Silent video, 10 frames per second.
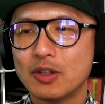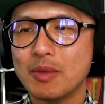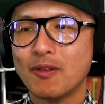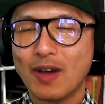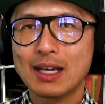me
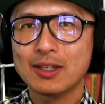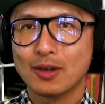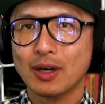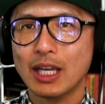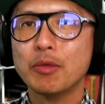faster,
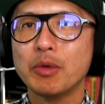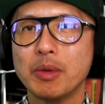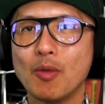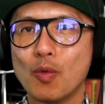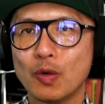it would be
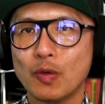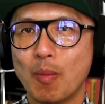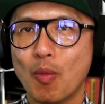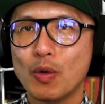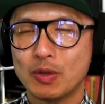worth
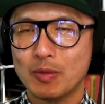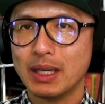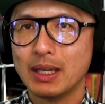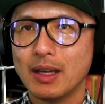more to me.